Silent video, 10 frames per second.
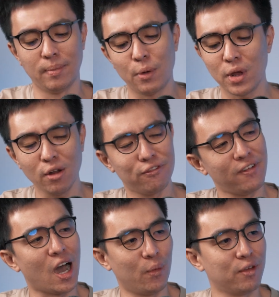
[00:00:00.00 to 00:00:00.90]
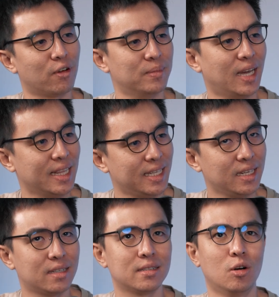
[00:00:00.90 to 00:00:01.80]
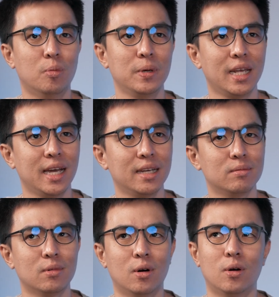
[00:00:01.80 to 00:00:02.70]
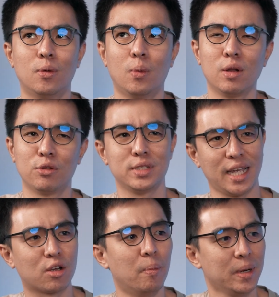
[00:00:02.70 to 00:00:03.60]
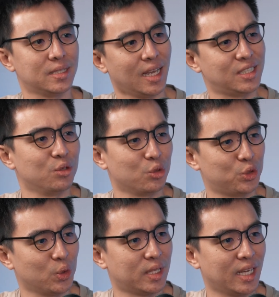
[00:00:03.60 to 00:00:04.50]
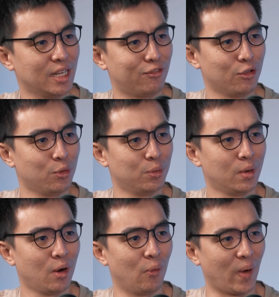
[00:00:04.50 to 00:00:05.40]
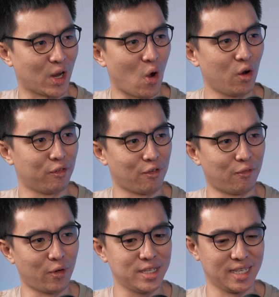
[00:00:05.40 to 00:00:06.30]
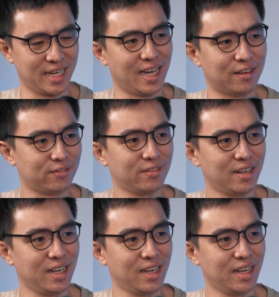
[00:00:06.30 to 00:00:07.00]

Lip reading: But we're not far away from that. I think OpenAI or one of those AI companies last year also showed that if you record of your voice enough,